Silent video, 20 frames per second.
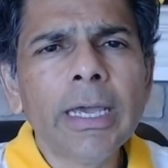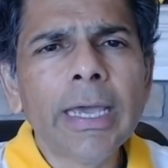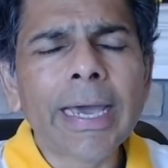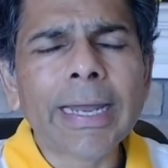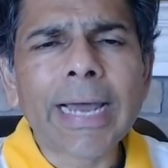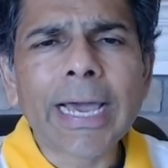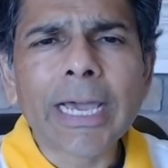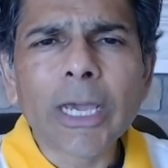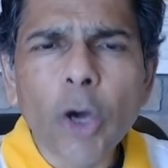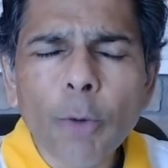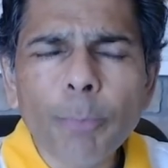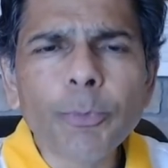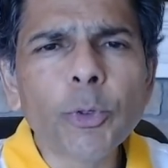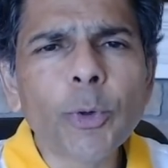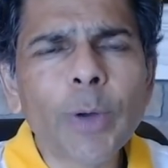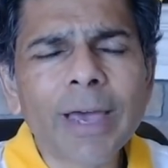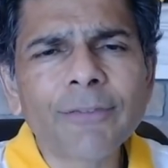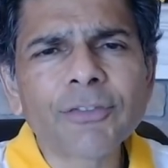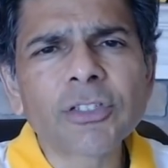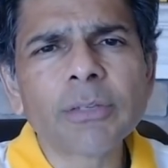And I hope to
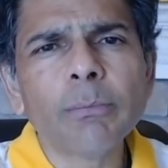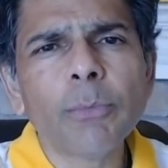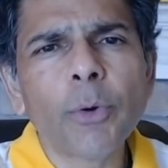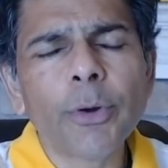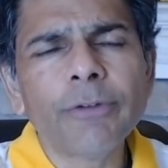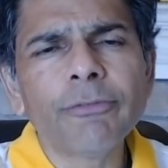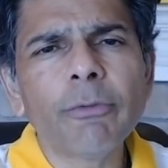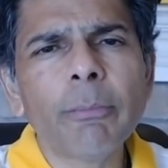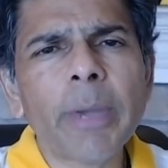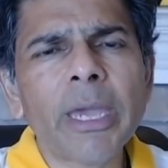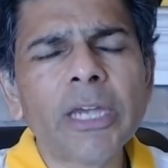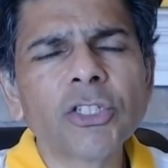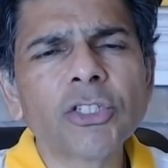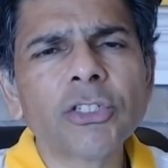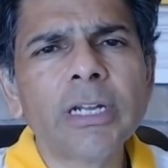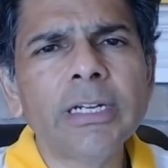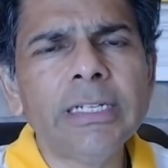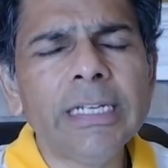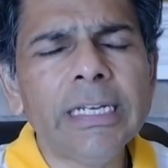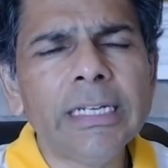have some more information
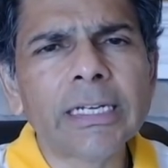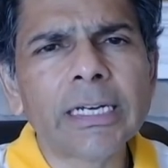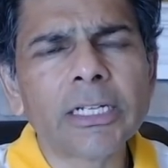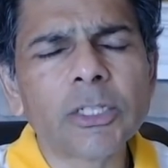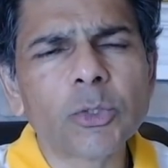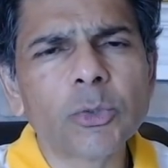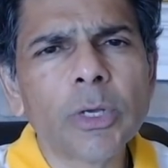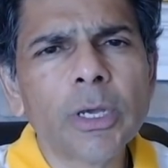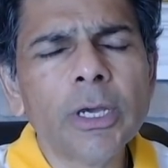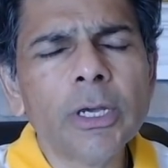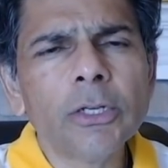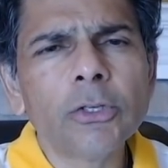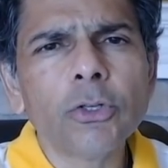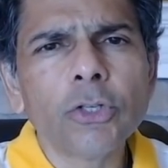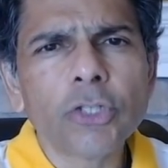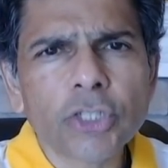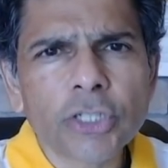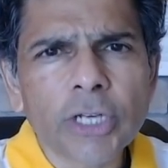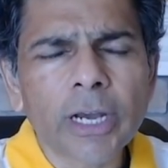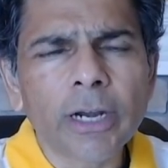and details to
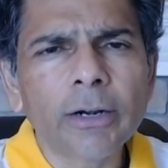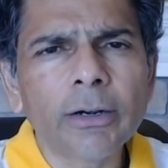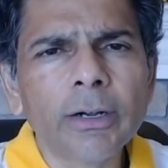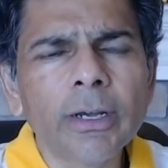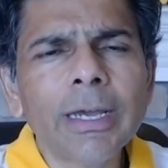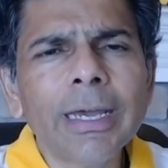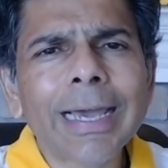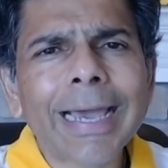share